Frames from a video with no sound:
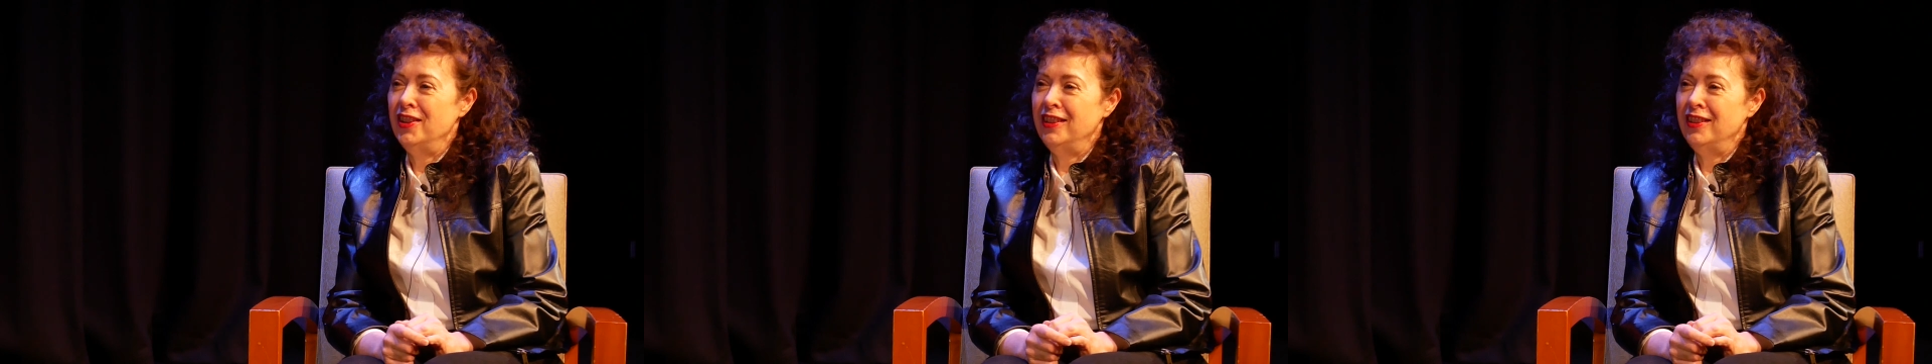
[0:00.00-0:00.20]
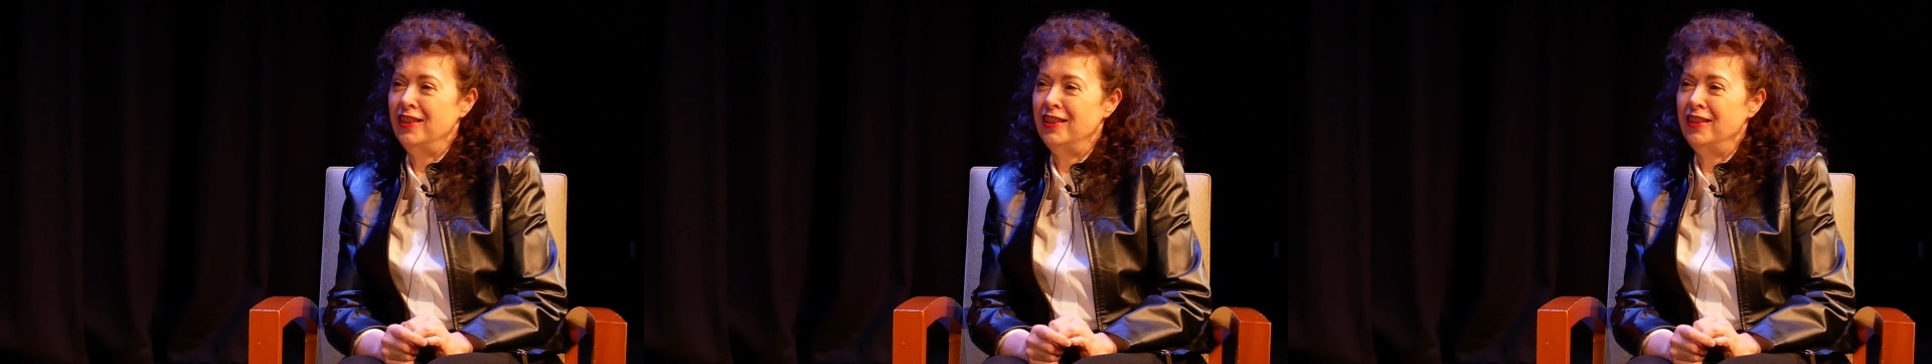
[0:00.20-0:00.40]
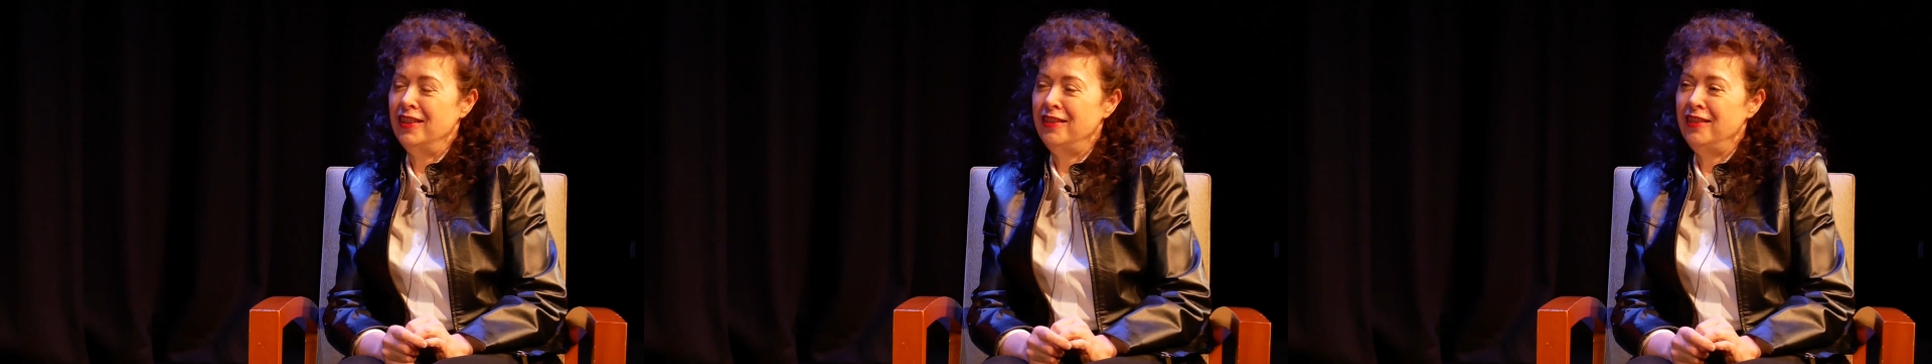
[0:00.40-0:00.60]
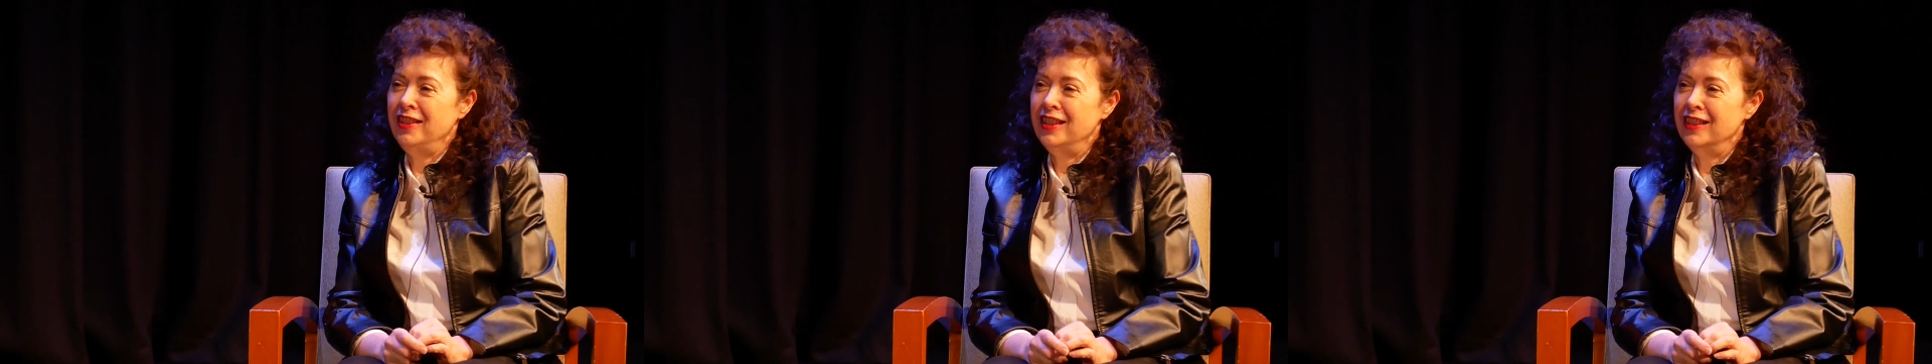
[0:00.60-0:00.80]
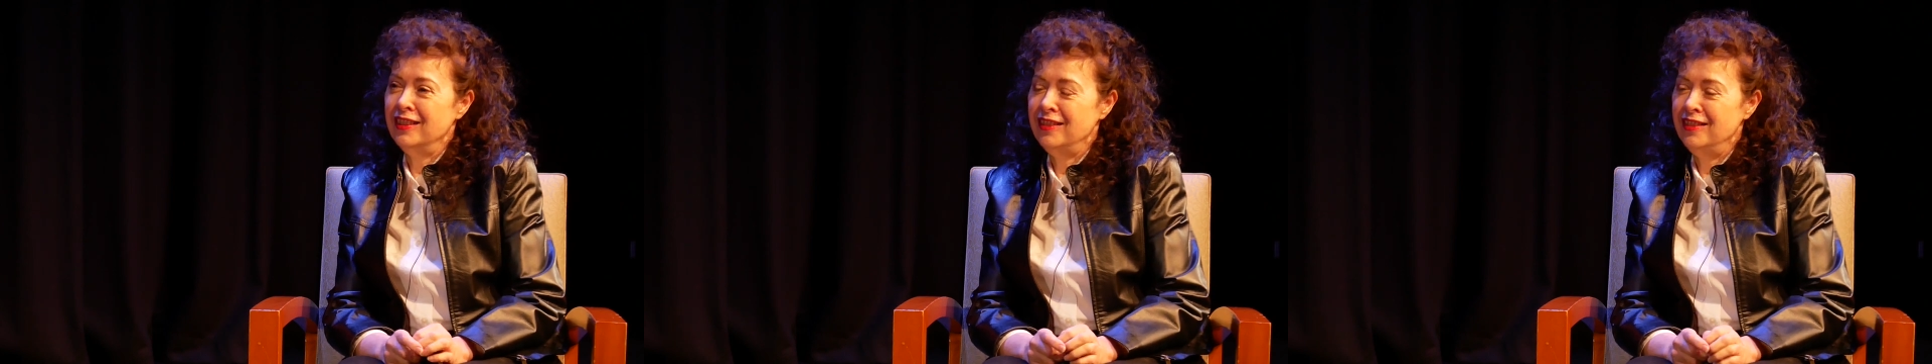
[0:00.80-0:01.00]
I
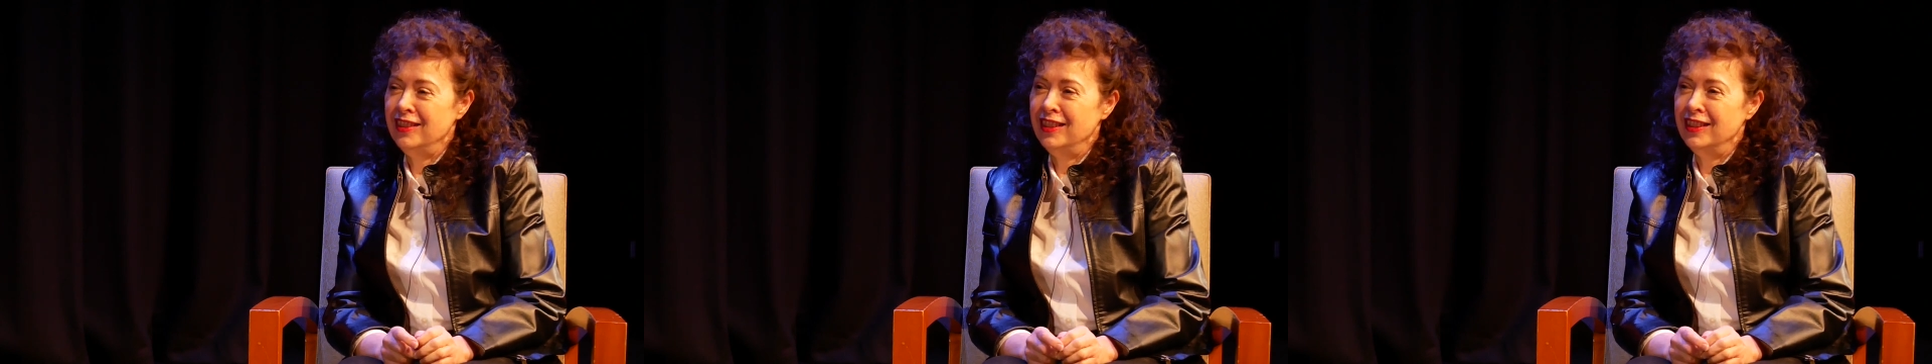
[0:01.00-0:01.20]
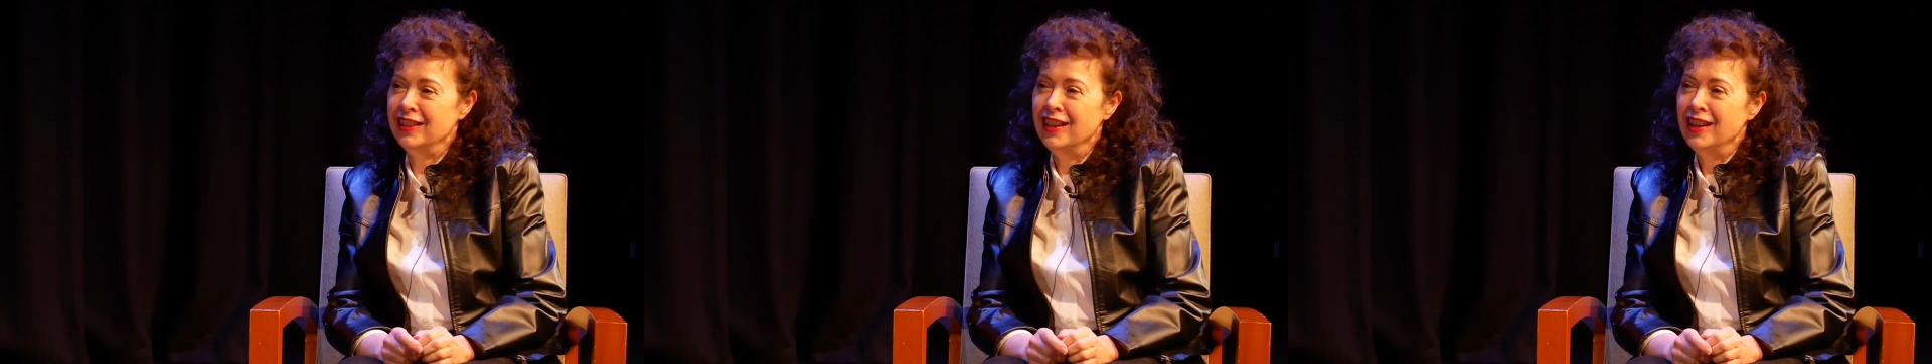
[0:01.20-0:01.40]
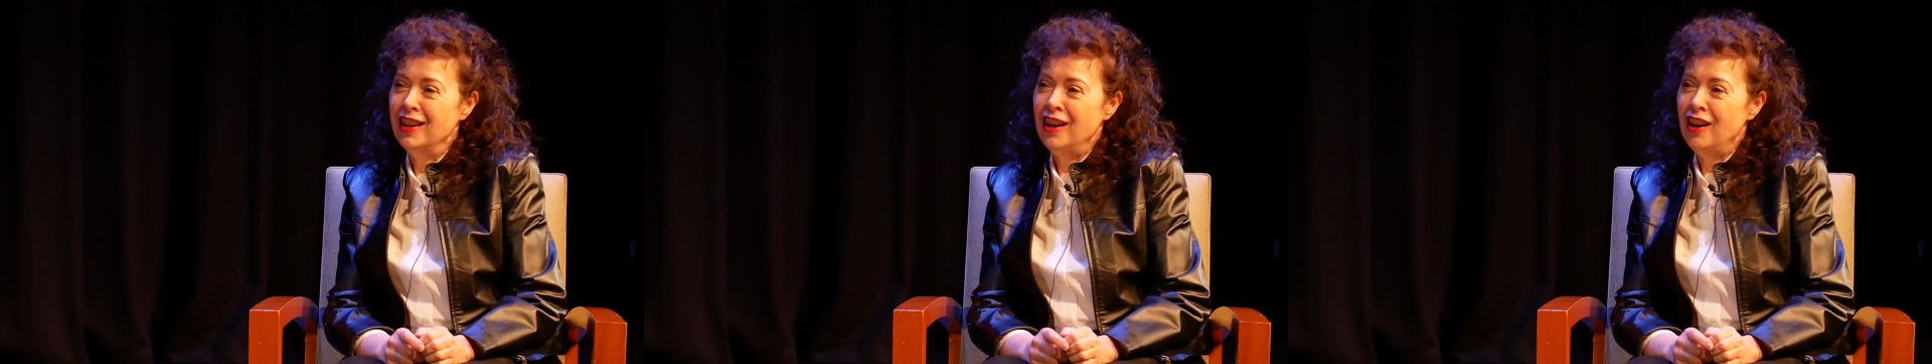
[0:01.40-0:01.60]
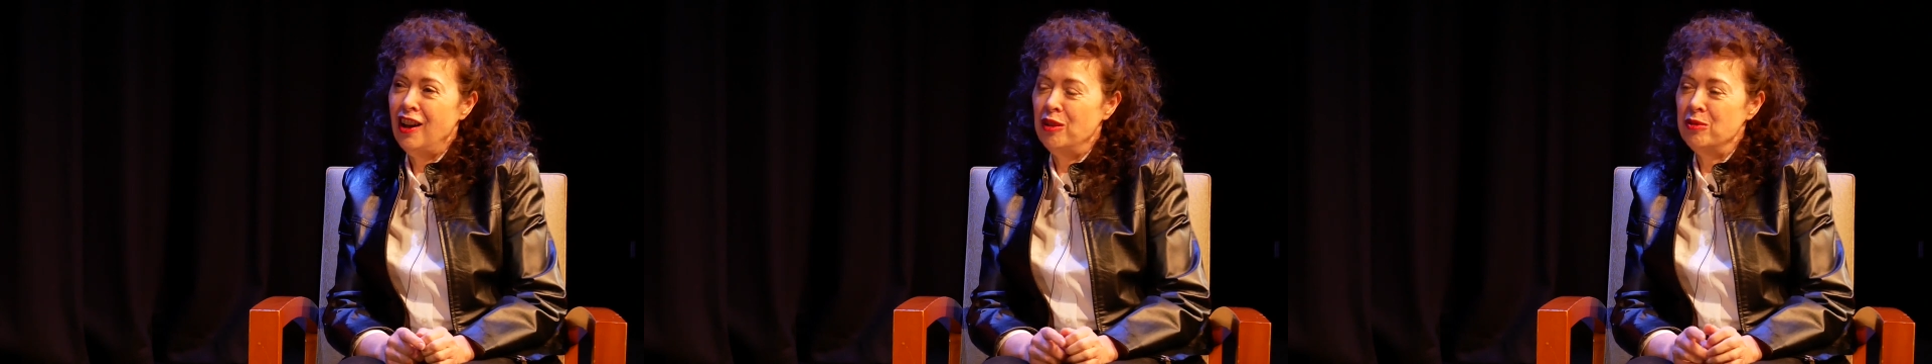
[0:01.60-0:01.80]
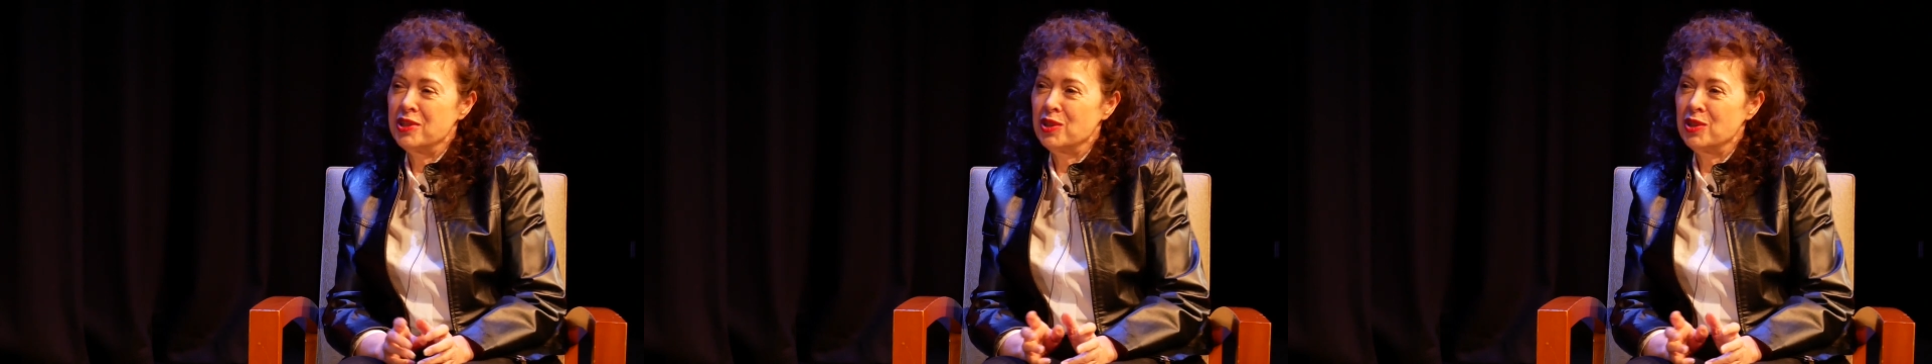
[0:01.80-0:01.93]
think that I was